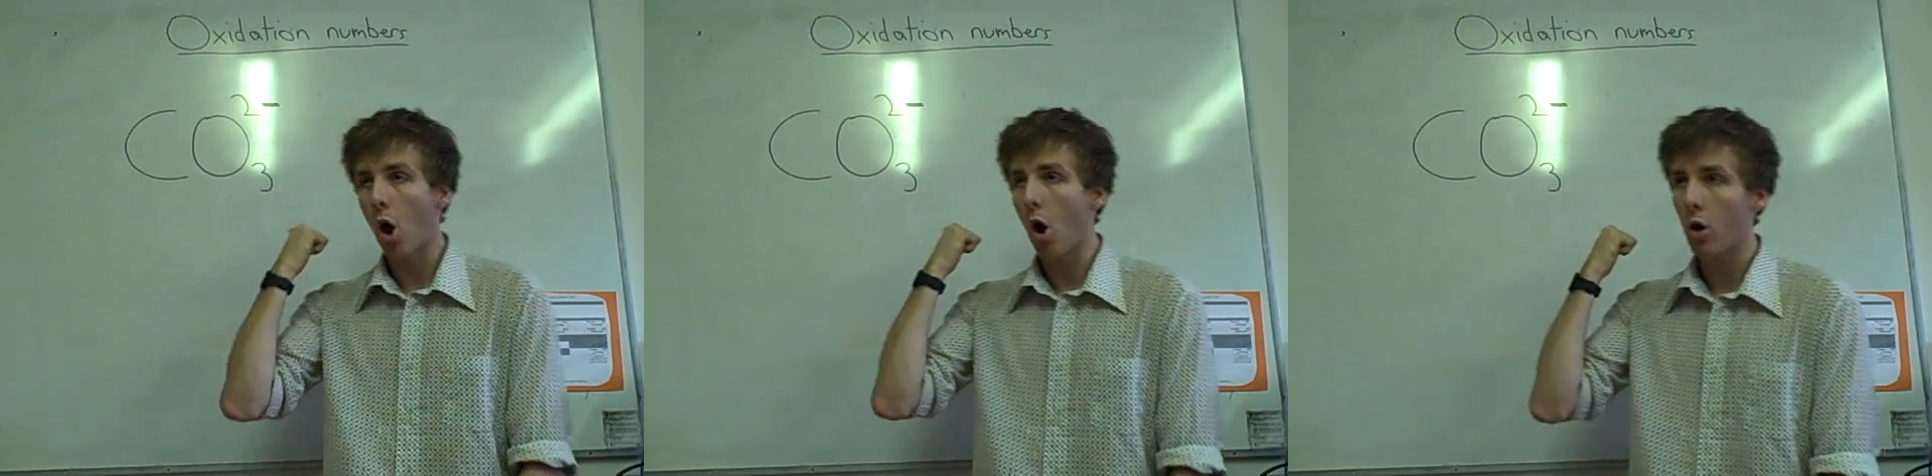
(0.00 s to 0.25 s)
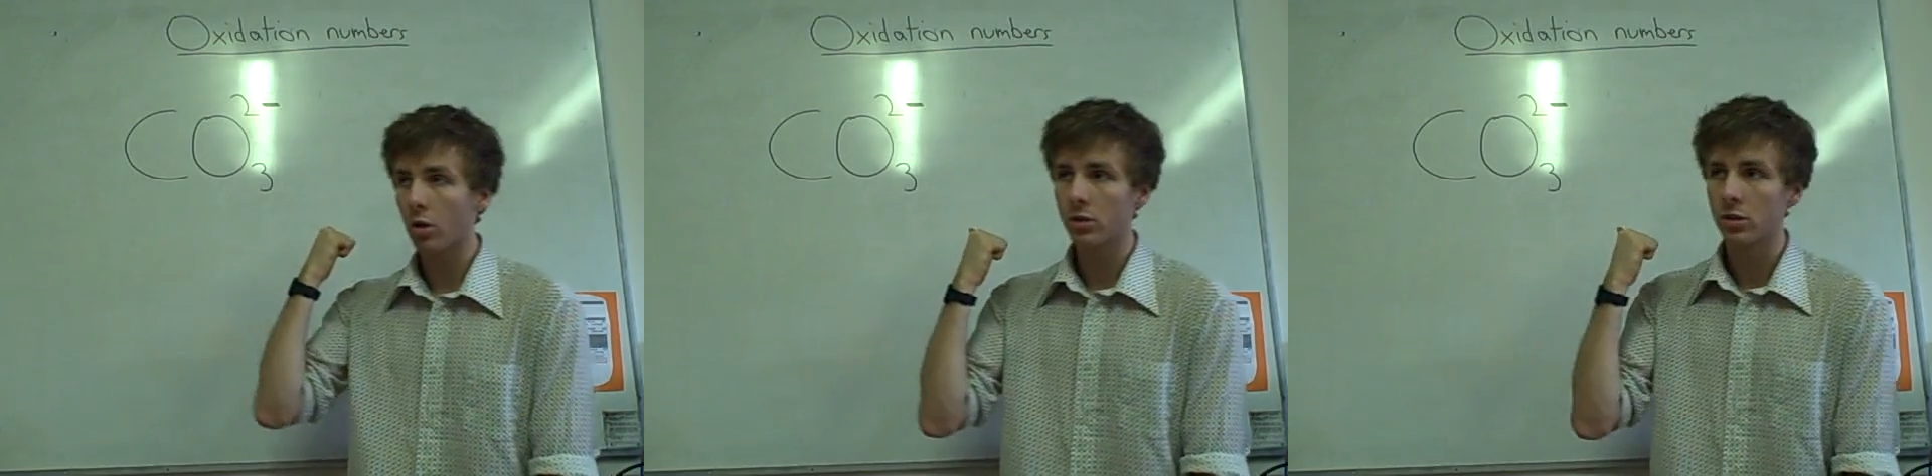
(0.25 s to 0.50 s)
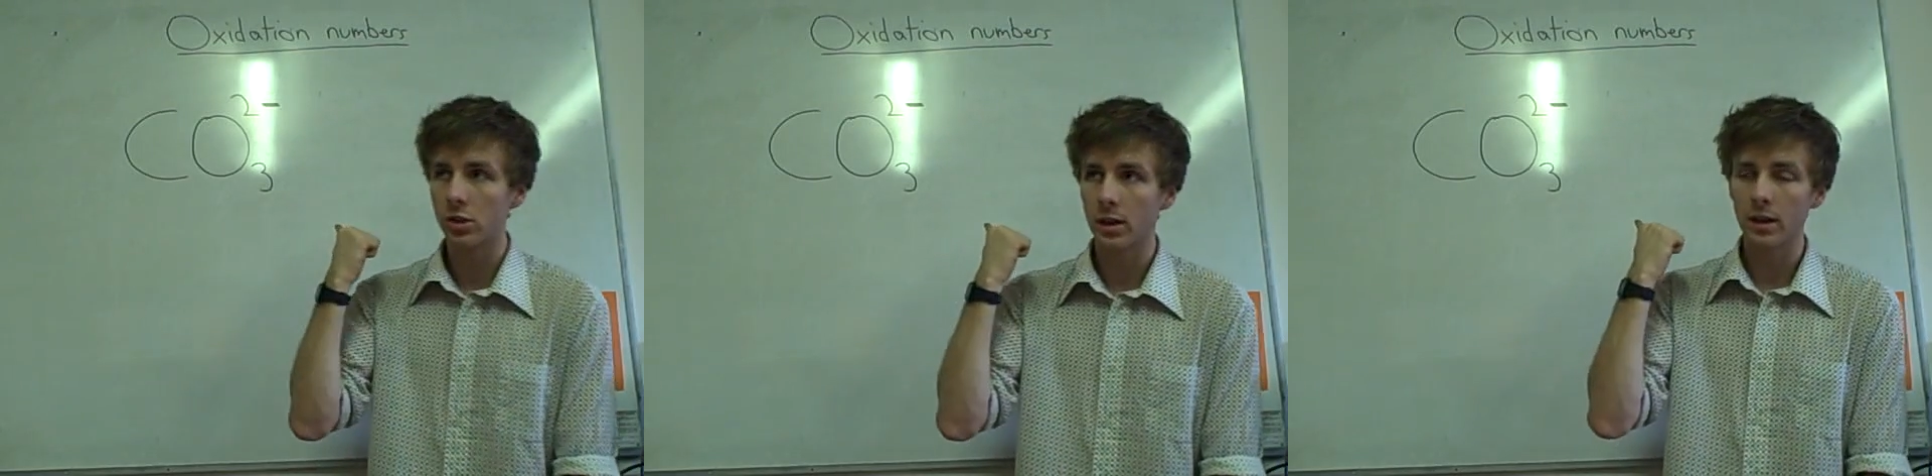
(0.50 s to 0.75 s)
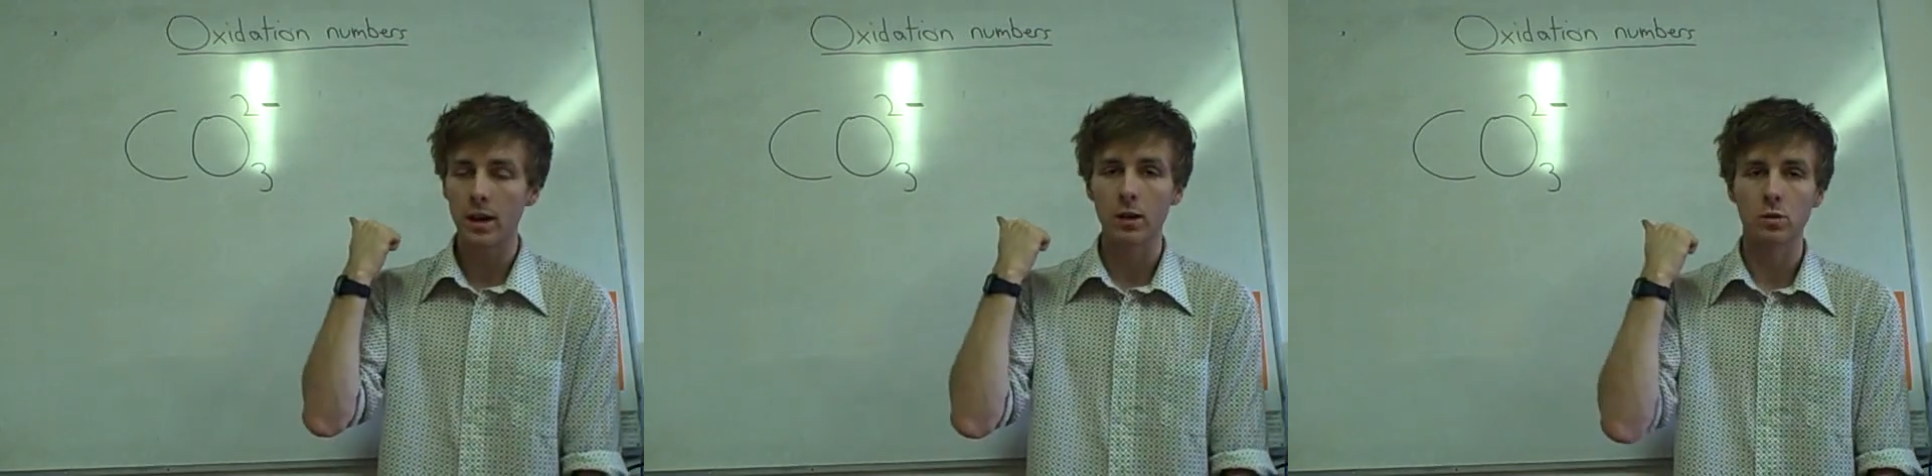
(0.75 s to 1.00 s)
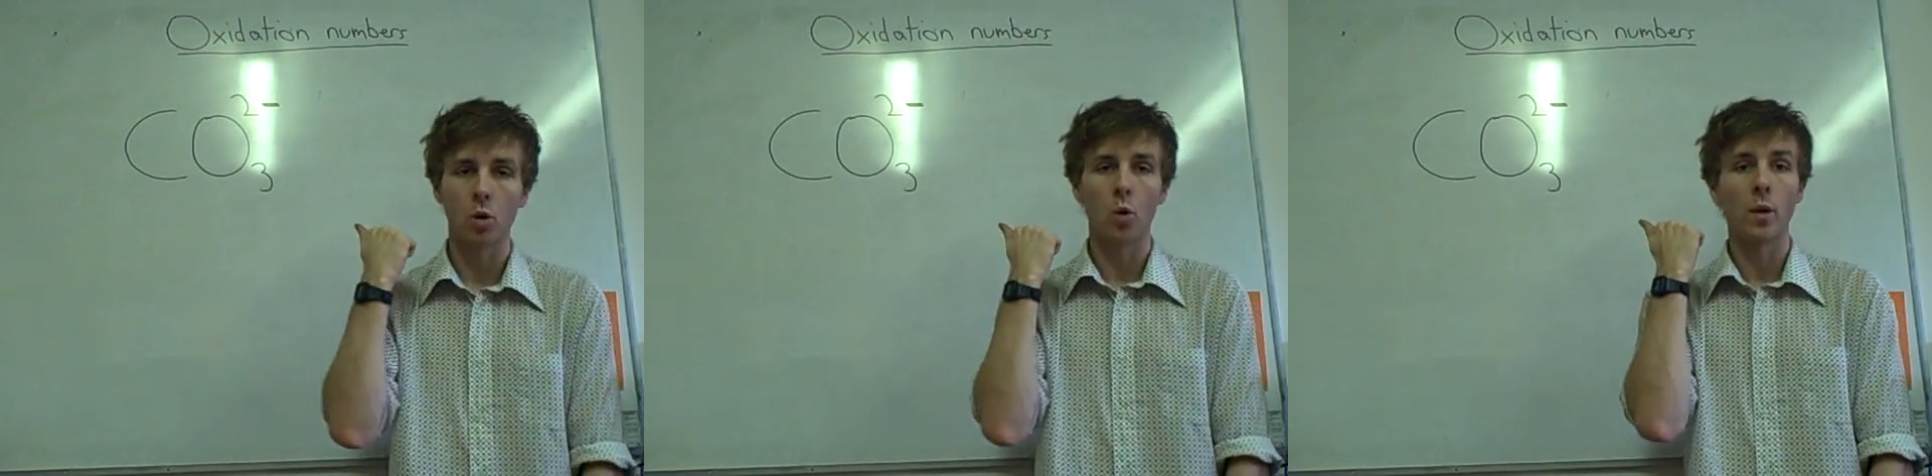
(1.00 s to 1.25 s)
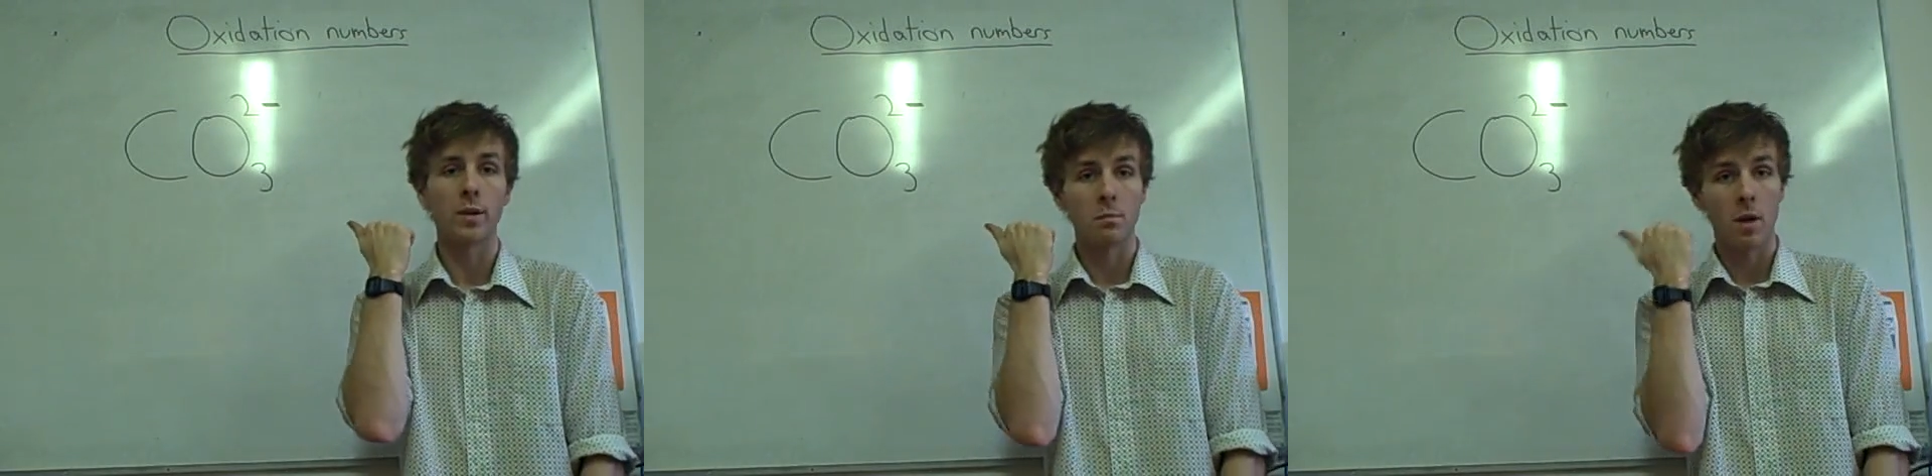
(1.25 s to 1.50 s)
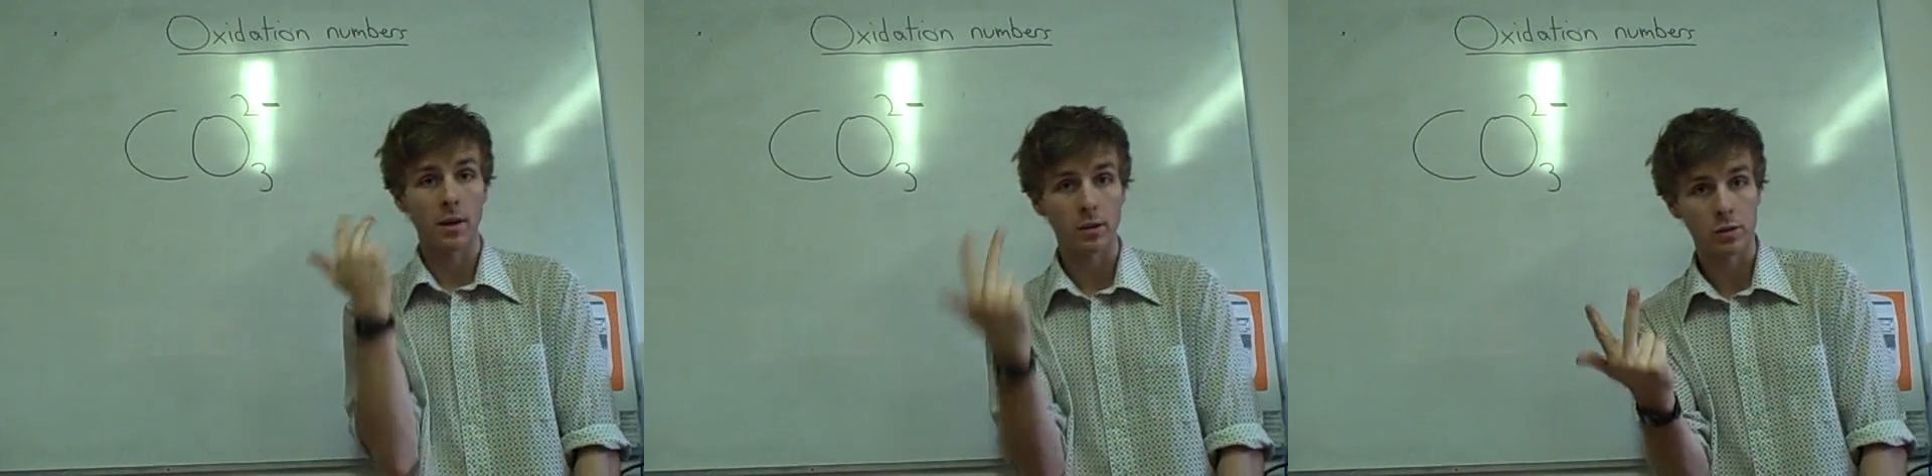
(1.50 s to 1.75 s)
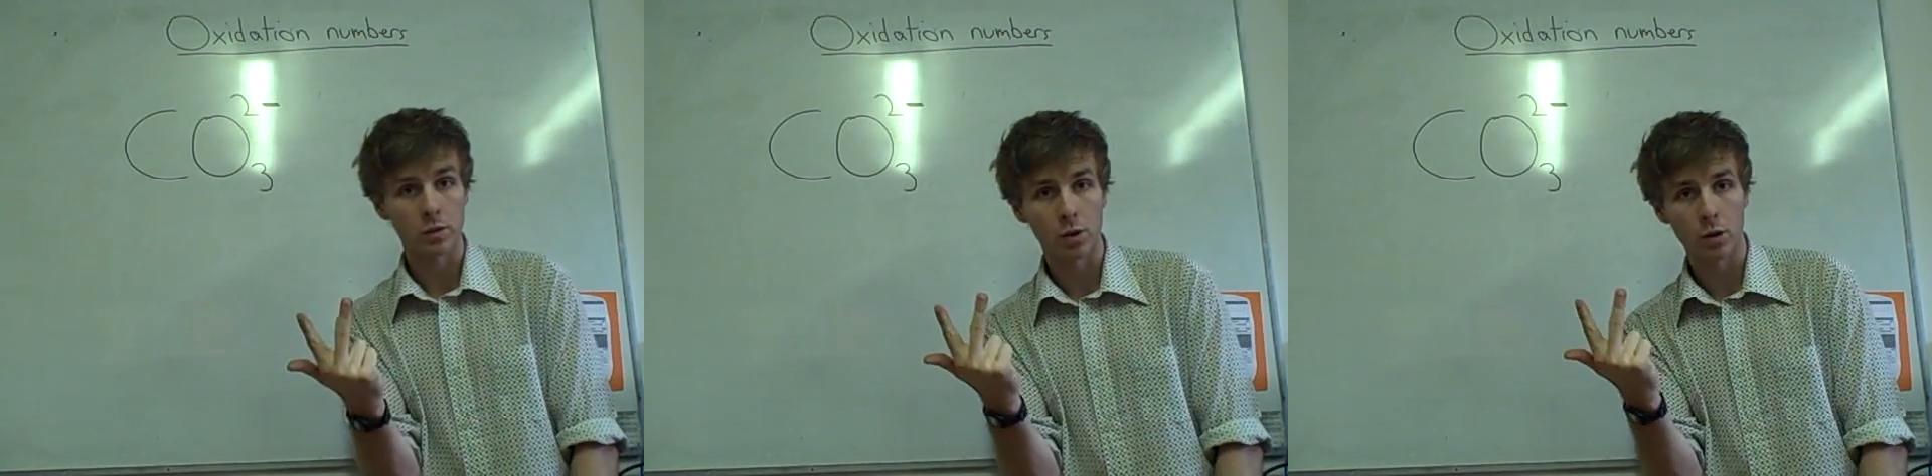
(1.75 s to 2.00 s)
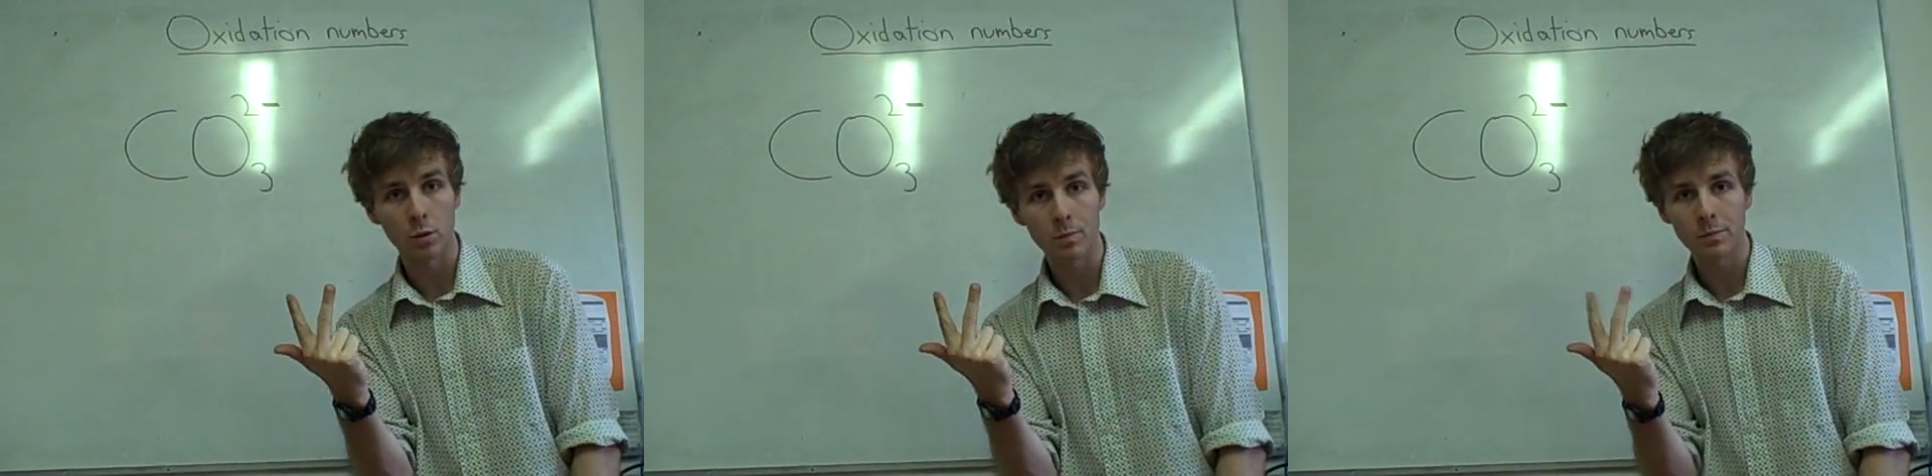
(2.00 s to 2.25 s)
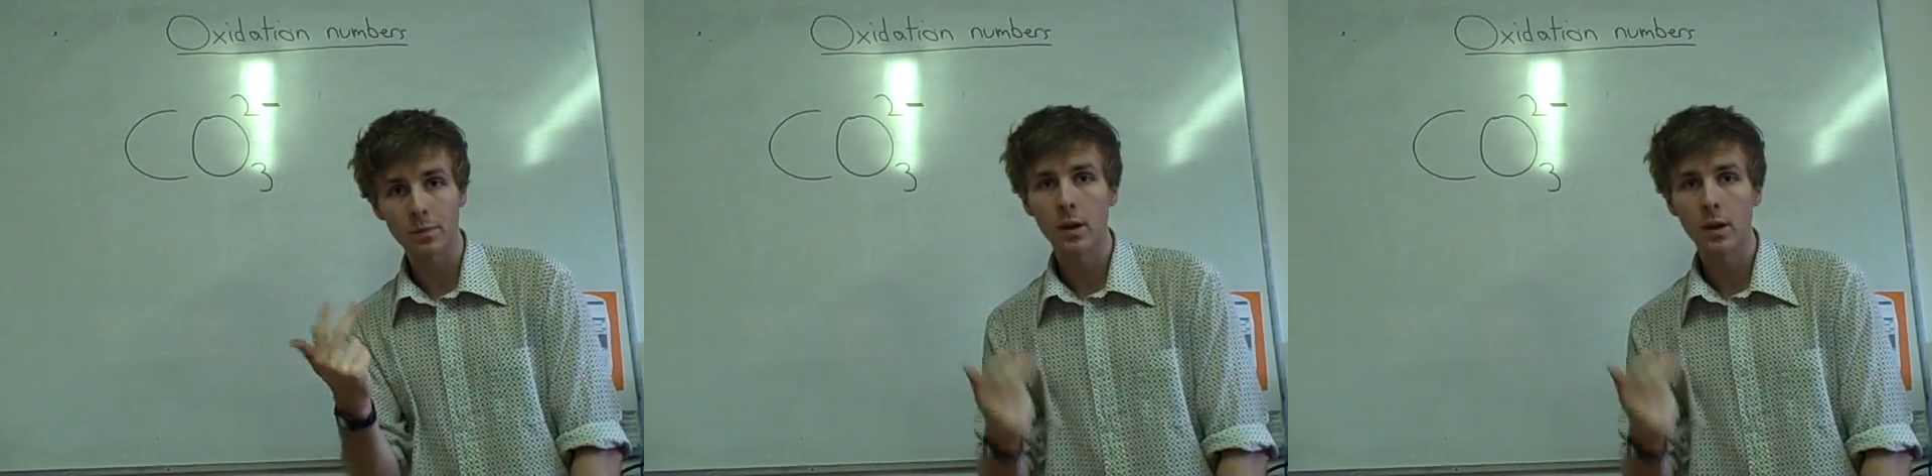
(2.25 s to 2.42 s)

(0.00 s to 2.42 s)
Oxygen is always -2.